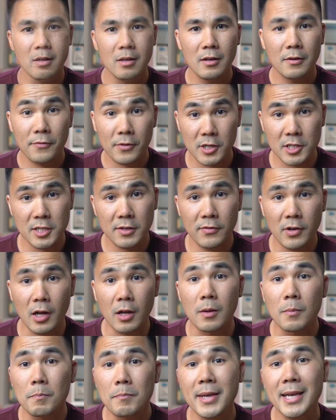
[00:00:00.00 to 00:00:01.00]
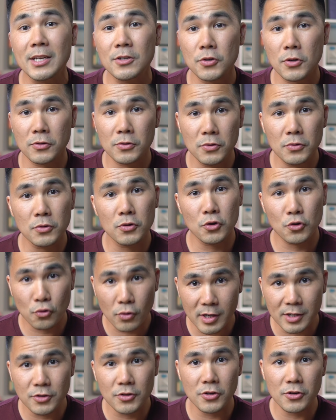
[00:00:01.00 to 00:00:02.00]
First of all, make sure to
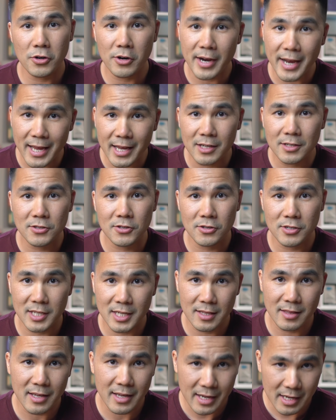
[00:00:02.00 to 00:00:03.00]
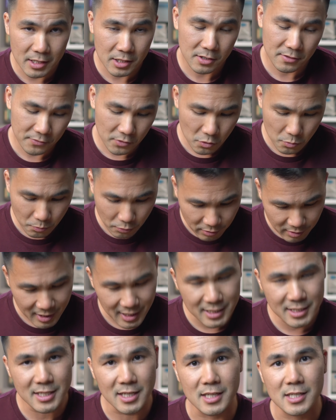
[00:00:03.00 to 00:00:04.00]
structure your answers in the interview
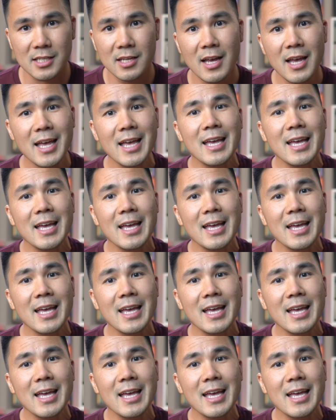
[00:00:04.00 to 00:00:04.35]
process.